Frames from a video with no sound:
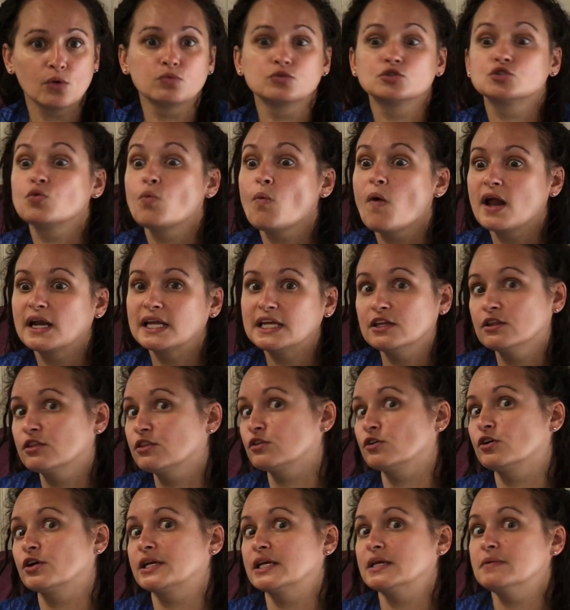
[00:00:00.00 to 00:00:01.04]
20,
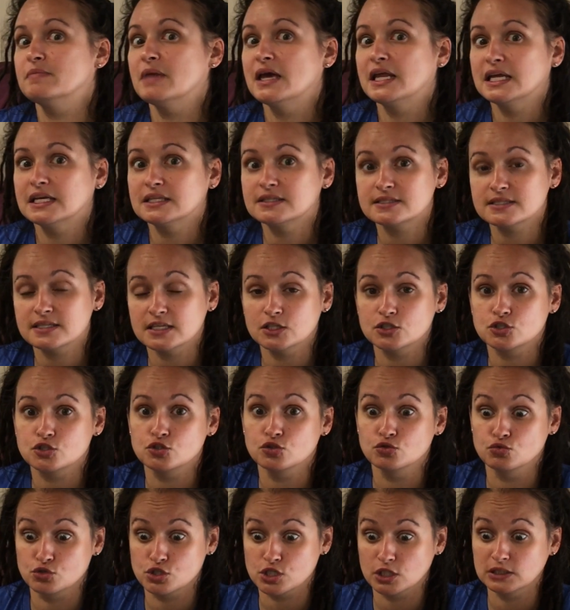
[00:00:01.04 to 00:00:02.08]
30 minutes is
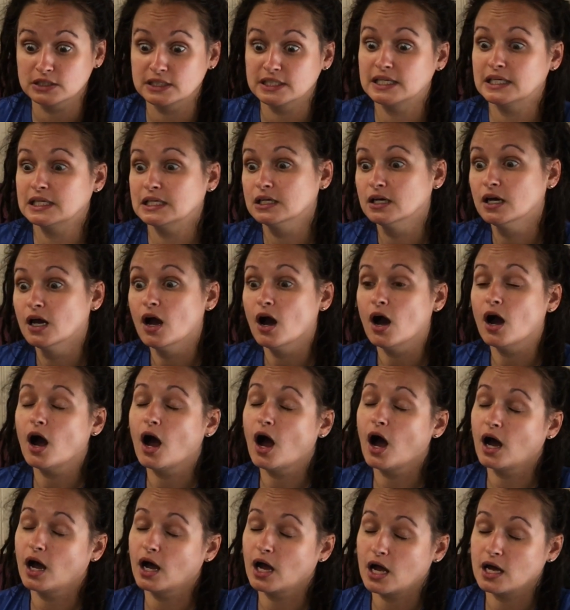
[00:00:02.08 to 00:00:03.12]
usually
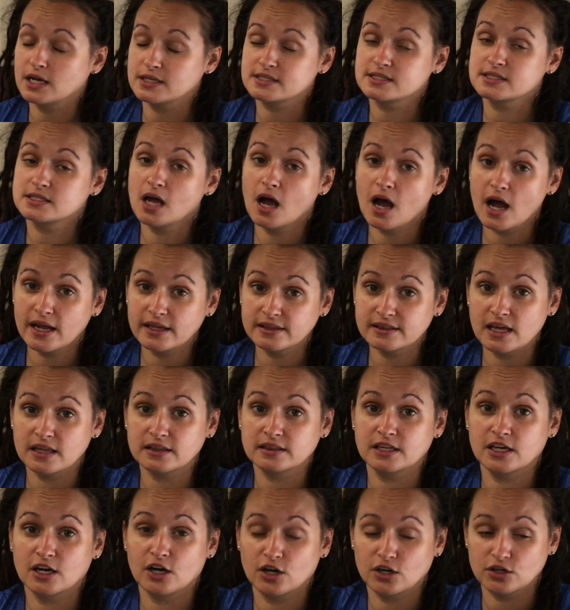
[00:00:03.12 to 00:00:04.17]
a sign
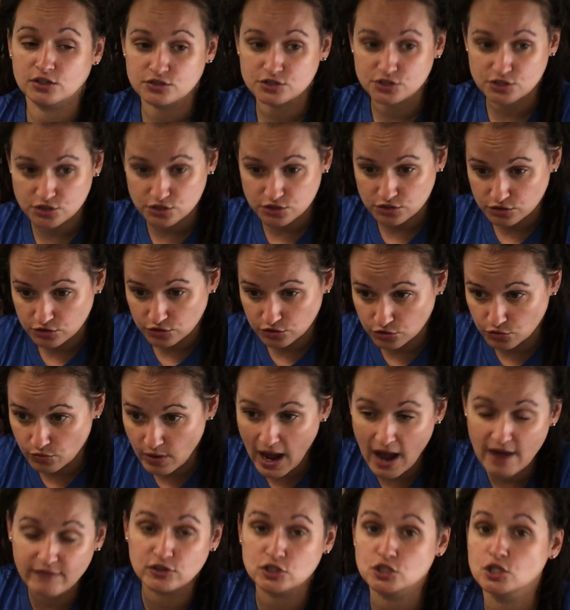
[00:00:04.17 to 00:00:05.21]
that you
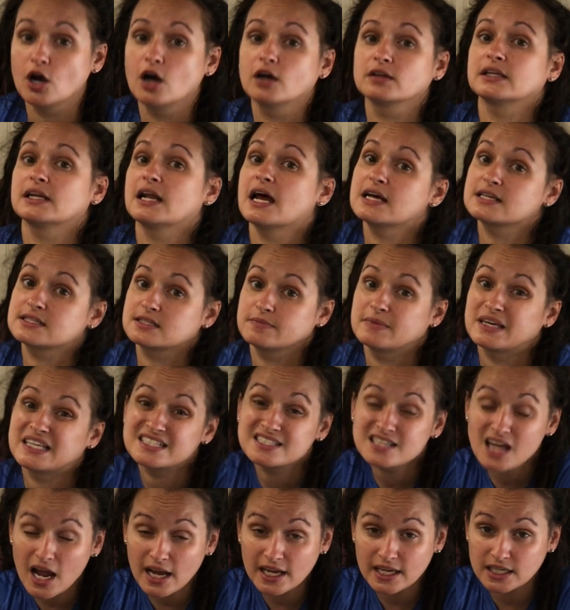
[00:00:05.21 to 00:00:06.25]
have a dog that has some
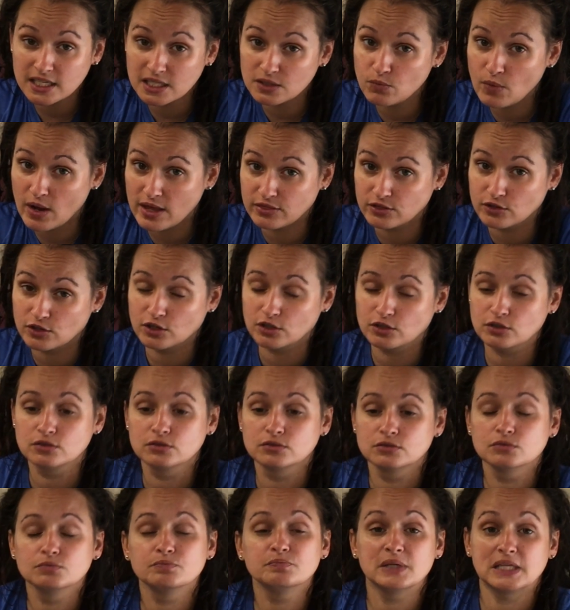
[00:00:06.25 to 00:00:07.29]
anxiety when they're
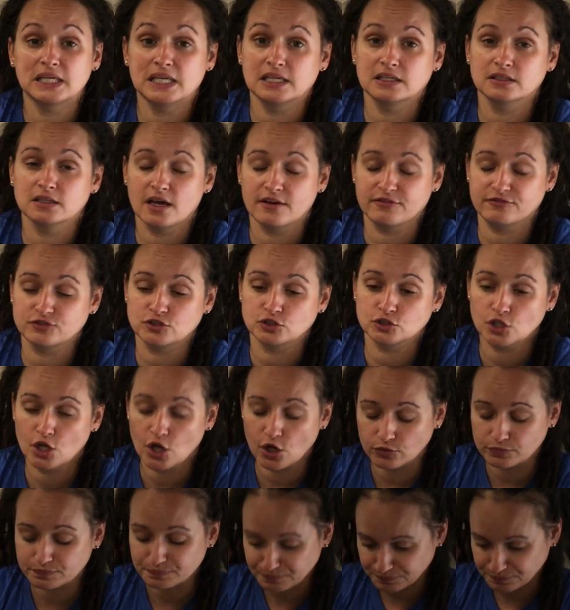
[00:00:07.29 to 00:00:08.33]
being left alone.